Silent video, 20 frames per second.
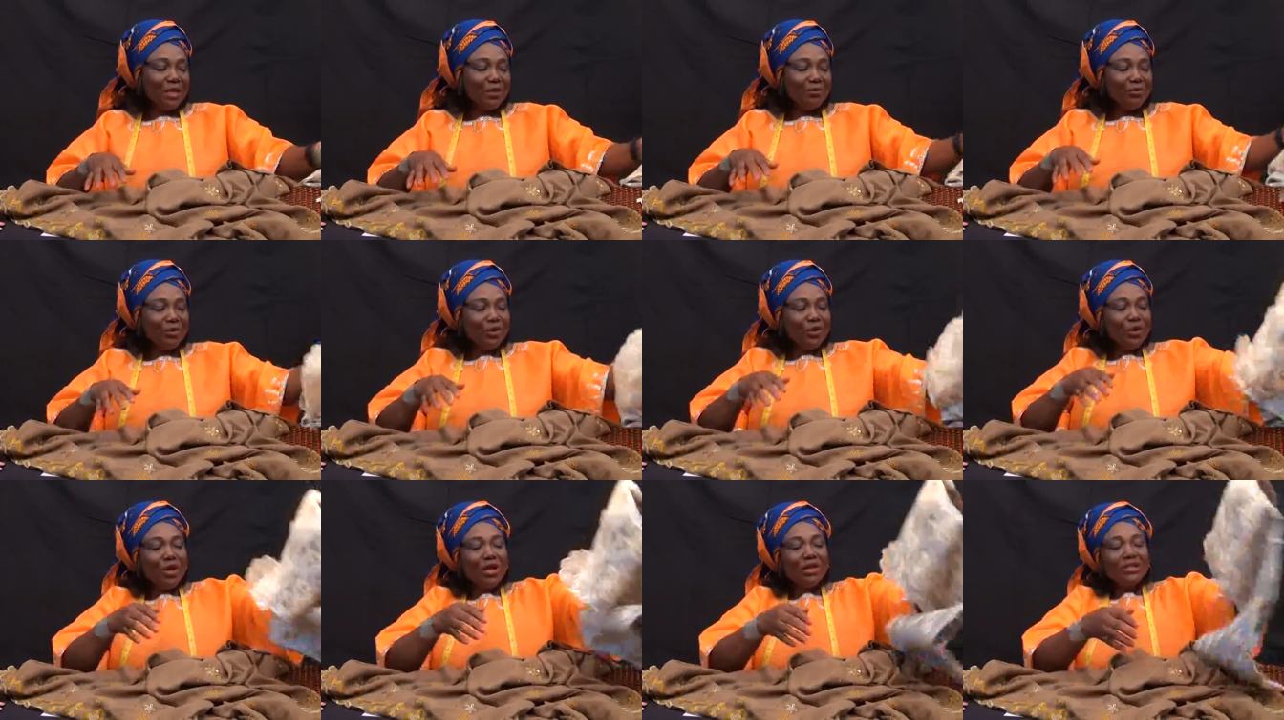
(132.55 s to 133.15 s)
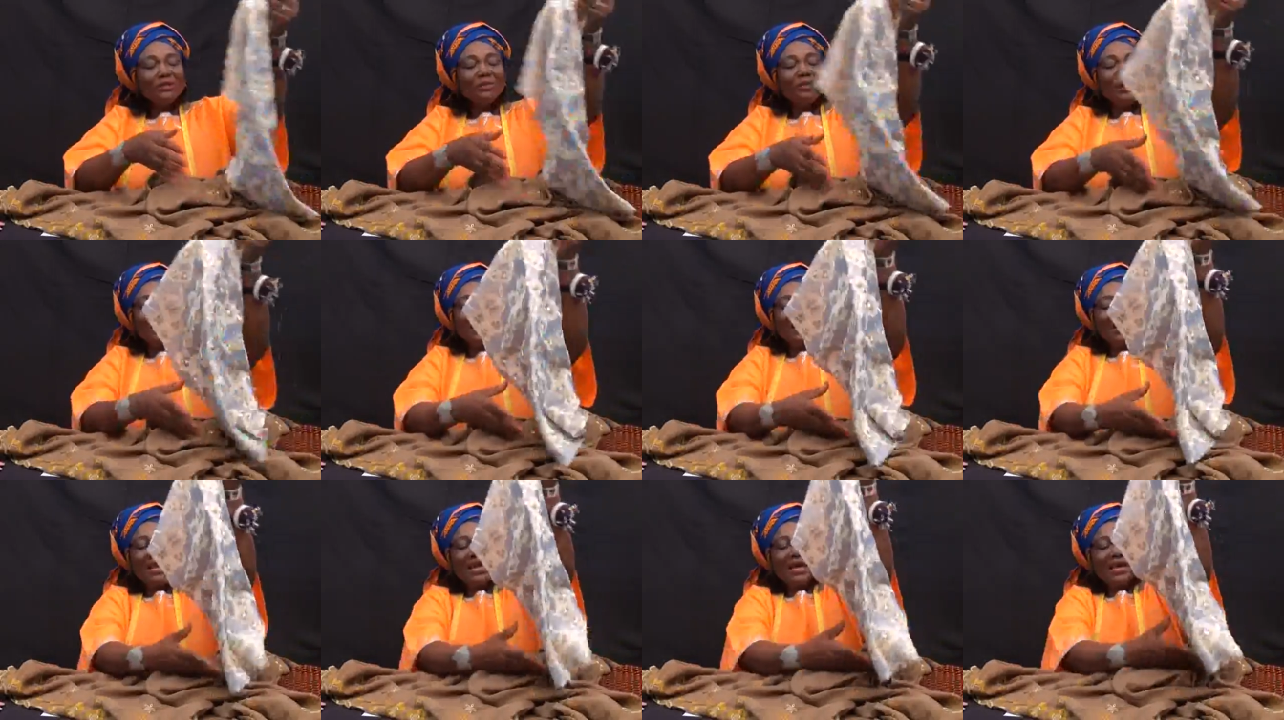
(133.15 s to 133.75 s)
because my
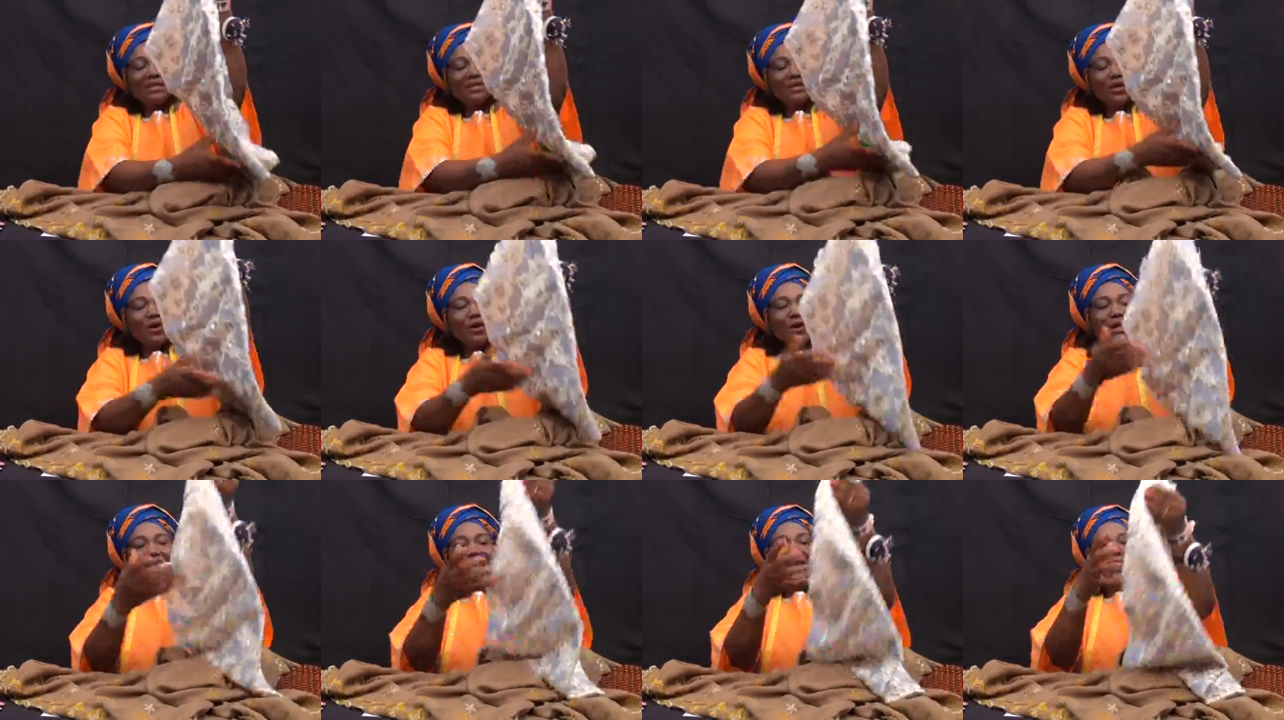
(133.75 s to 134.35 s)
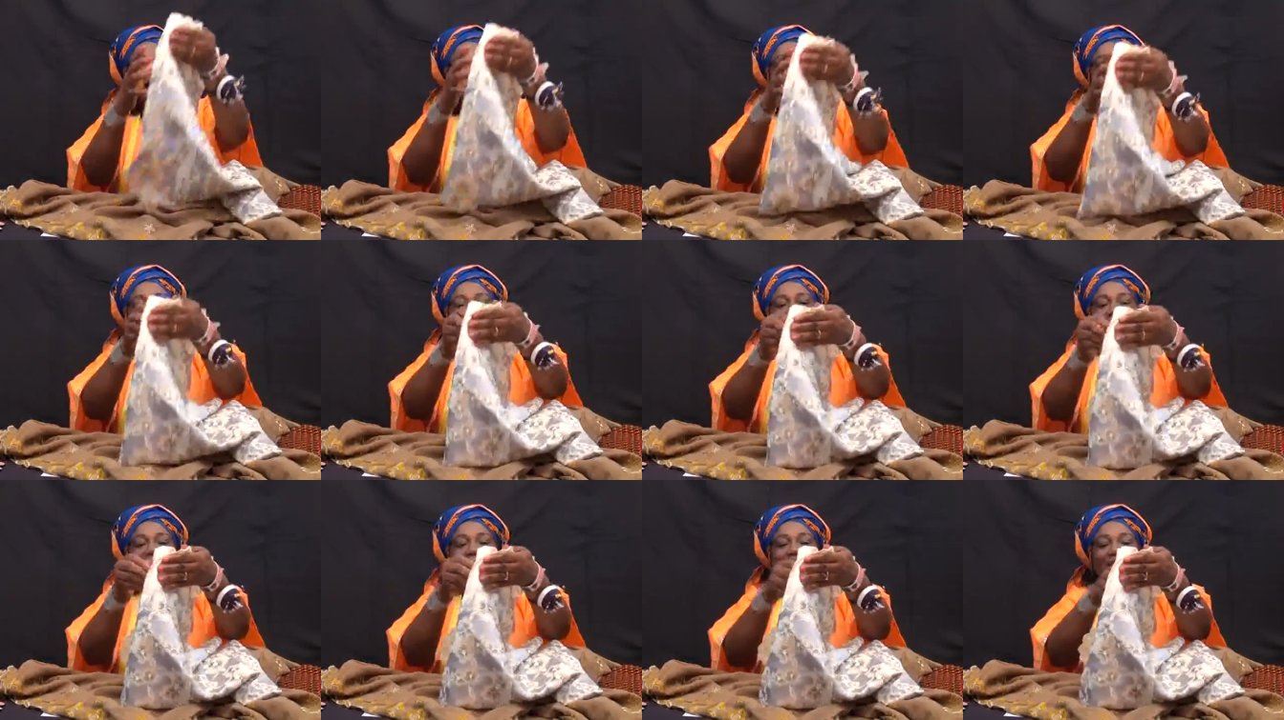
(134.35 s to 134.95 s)
lace already
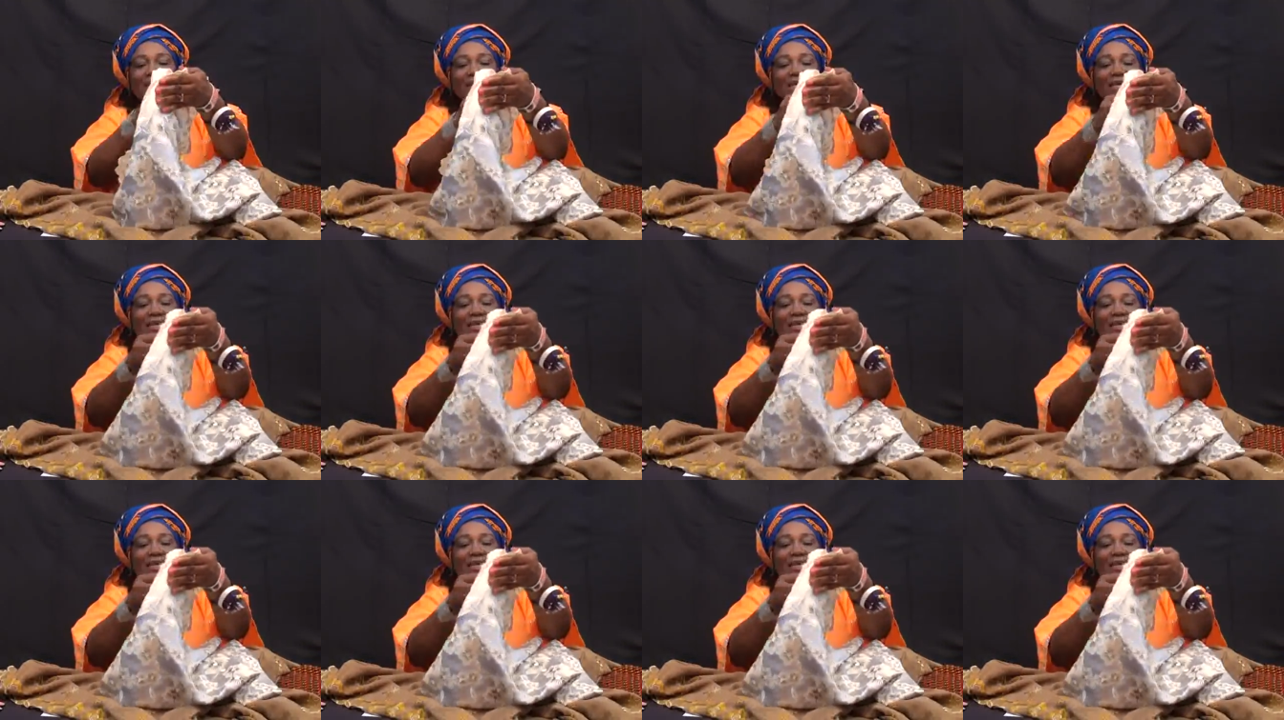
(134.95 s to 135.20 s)
has